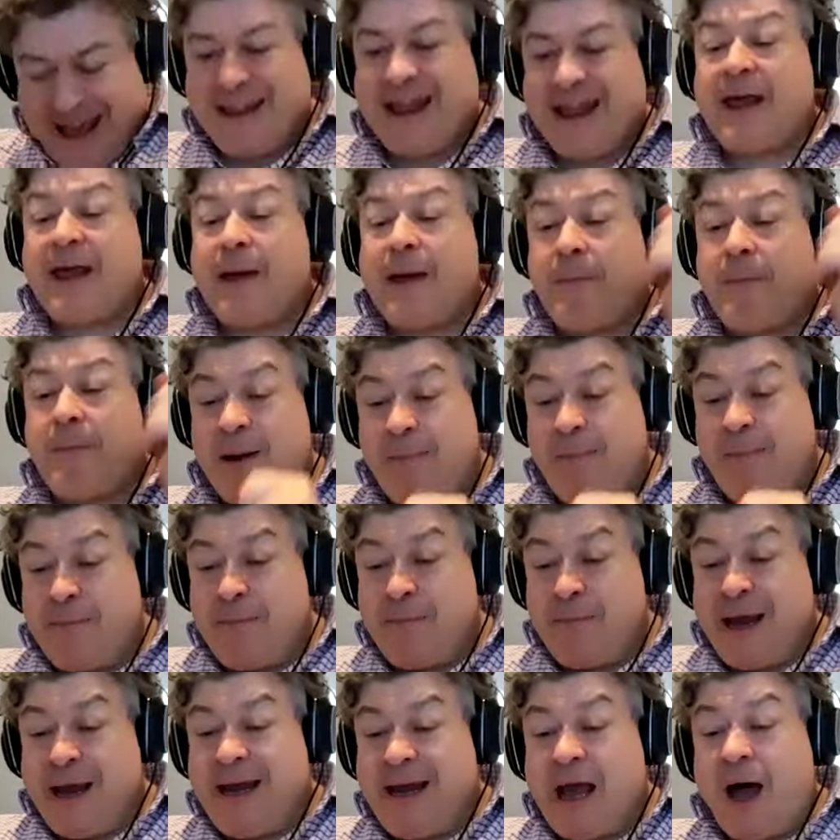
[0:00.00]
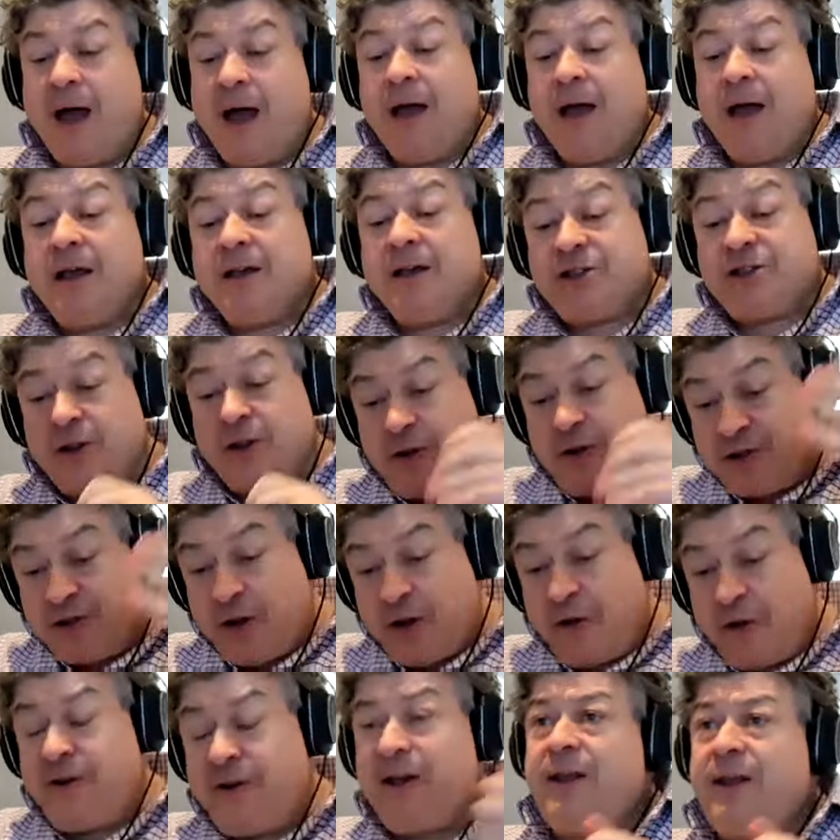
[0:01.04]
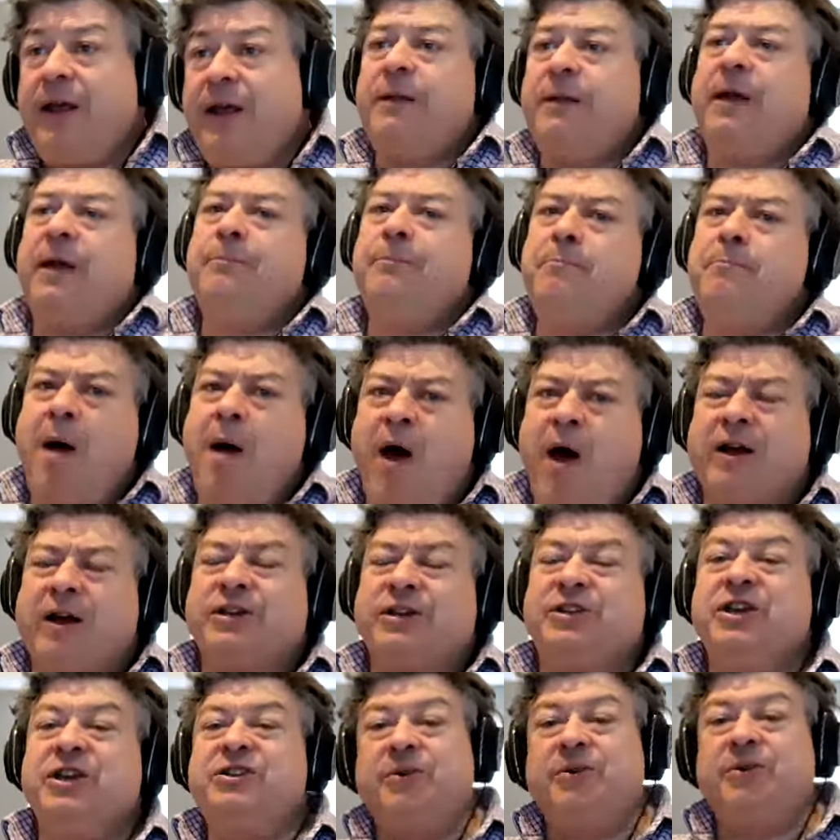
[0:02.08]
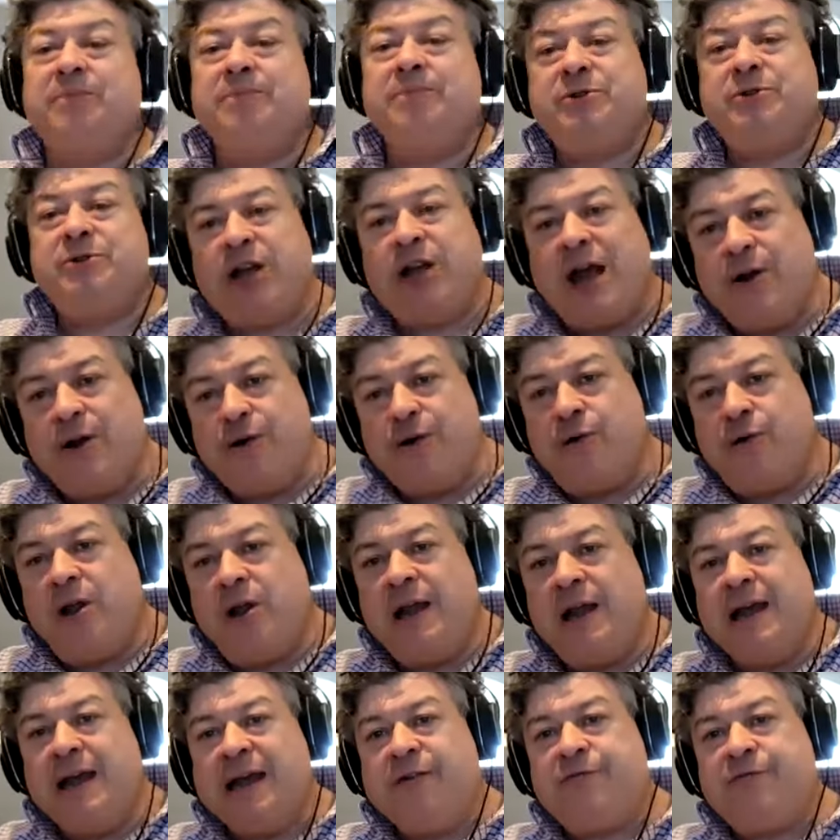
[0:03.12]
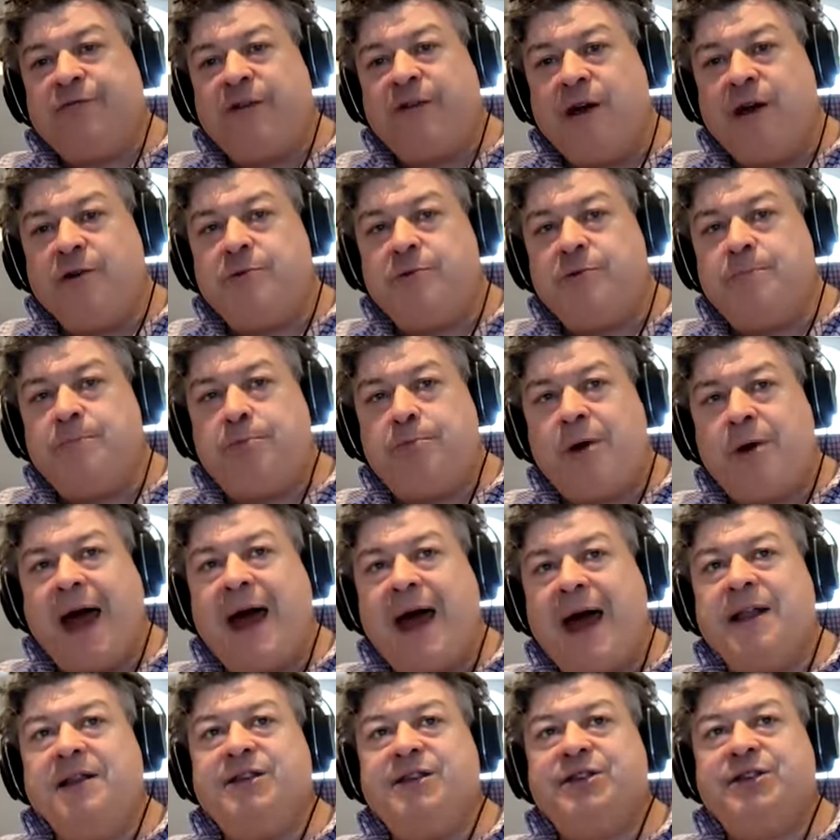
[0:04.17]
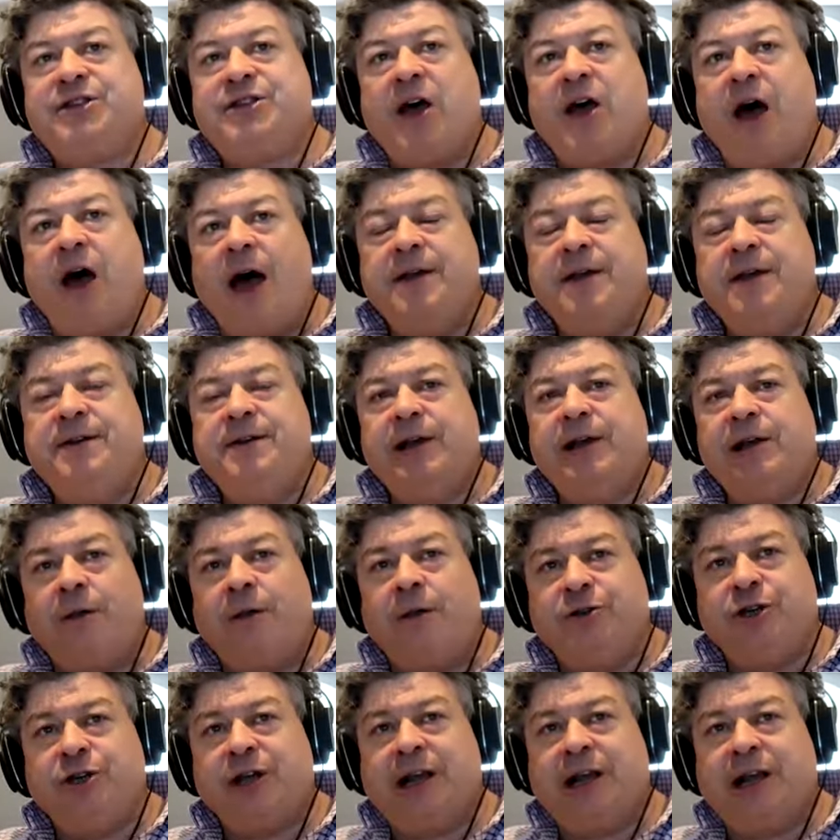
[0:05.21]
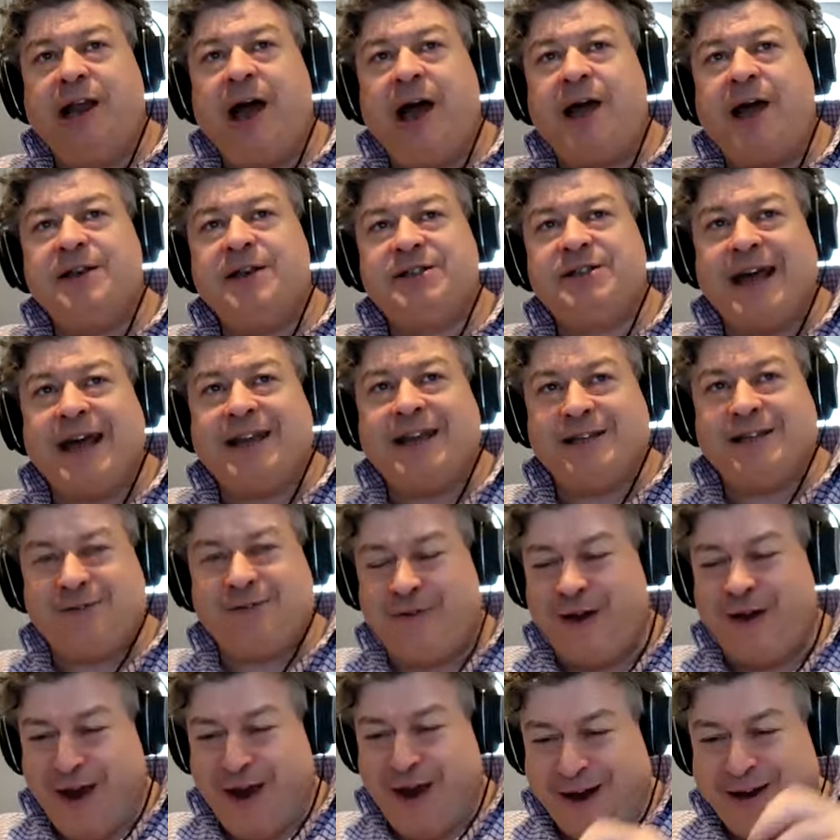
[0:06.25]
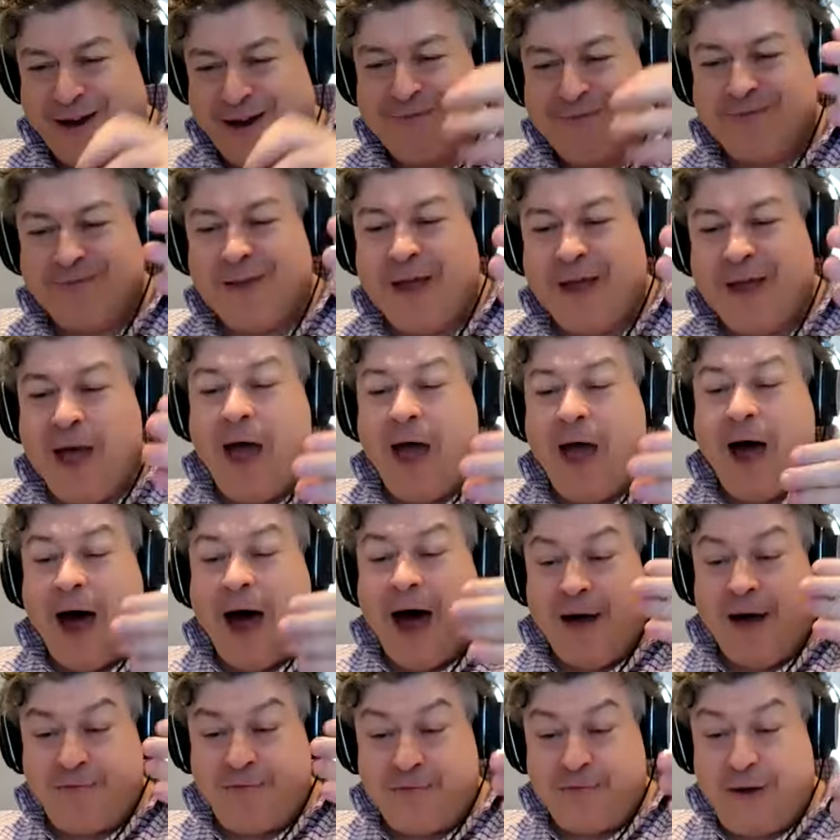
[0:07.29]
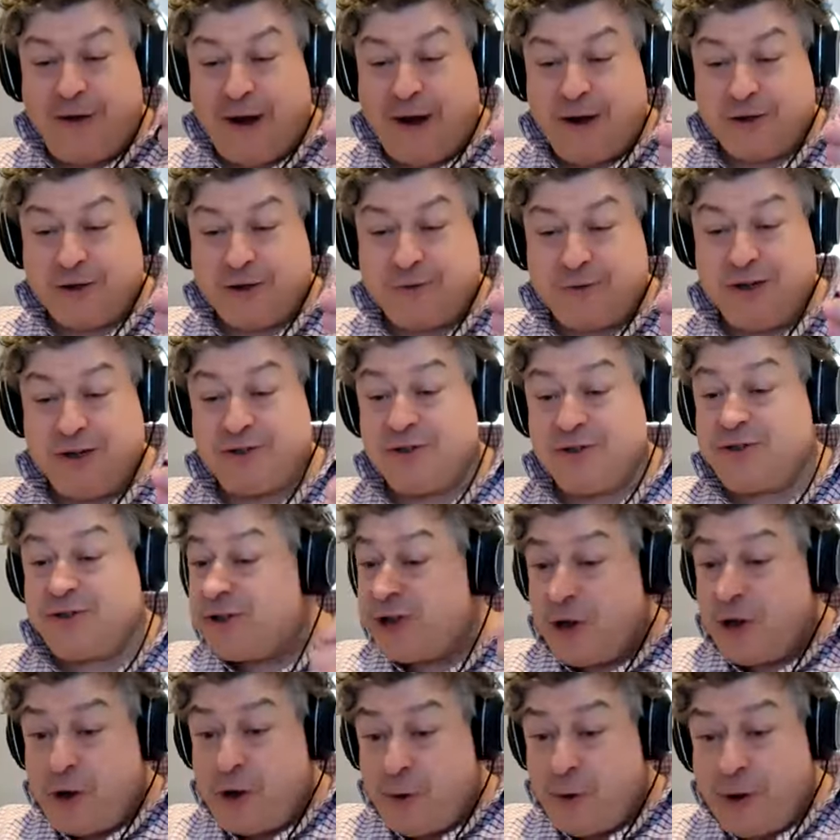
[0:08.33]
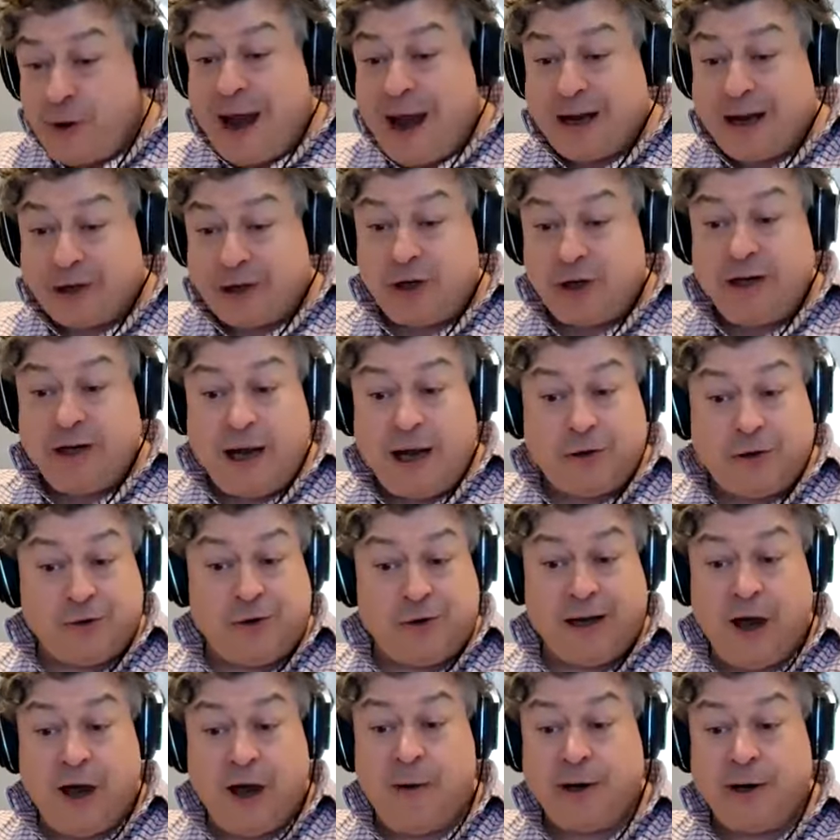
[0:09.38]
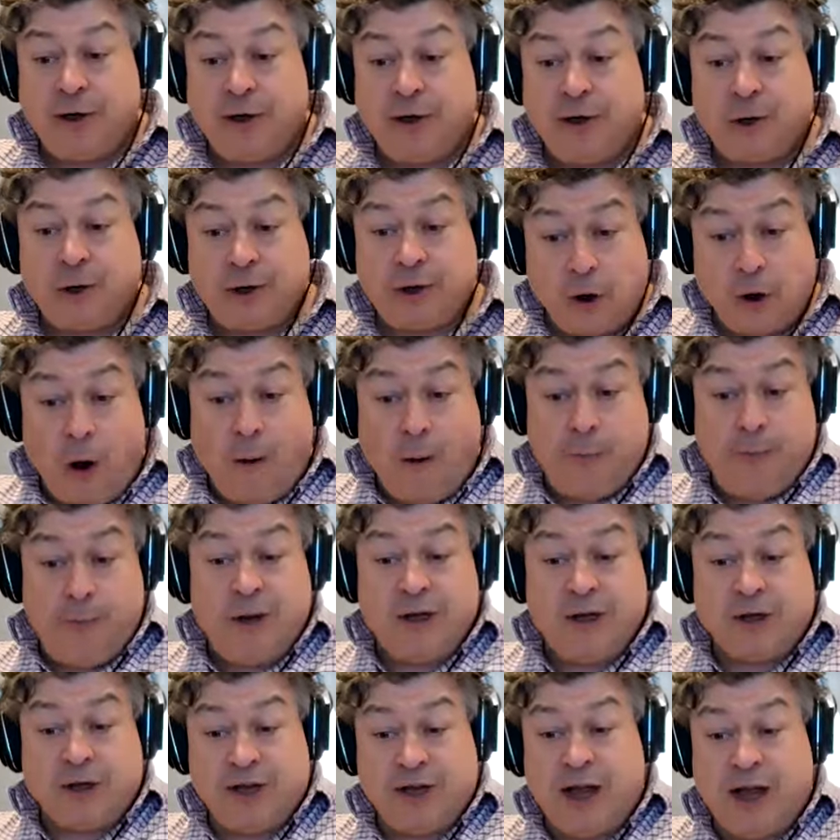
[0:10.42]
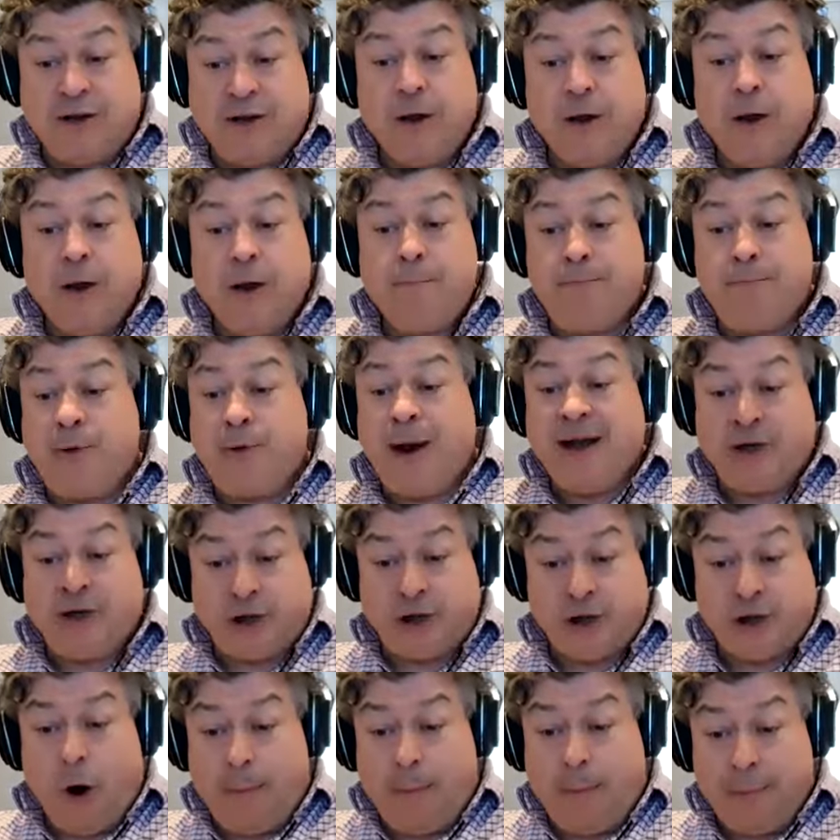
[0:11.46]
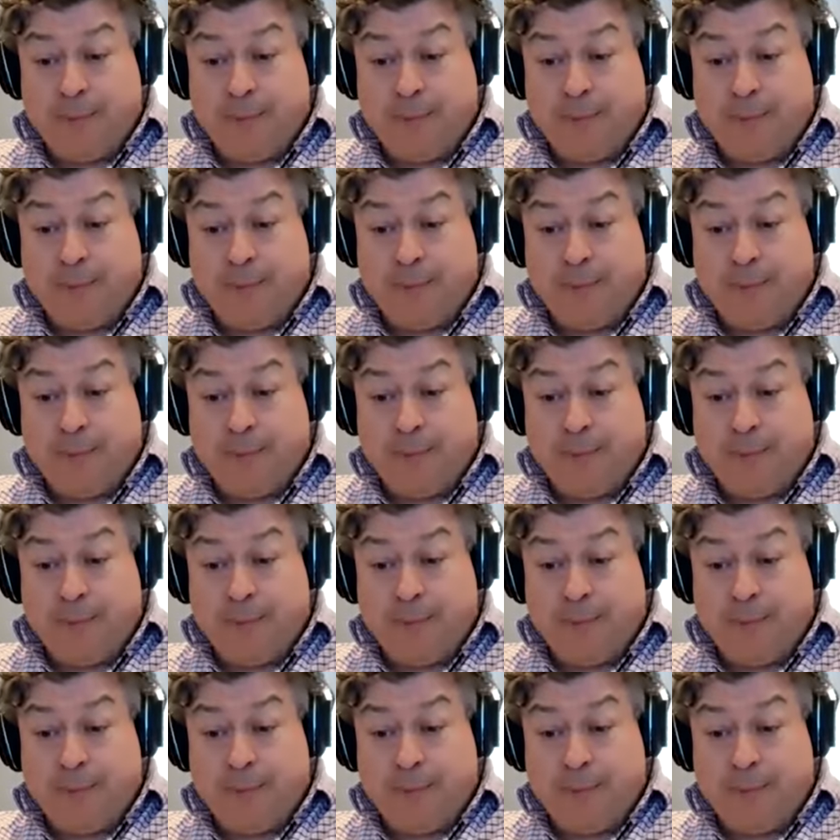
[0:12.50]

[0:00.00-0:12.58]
that might yeah, be okay, me. Yeah. So the Soviet Marxism generally found brands ideologically unsatisfying uh, for various reasons. And so you would actually literally go into a shop which said bread shop,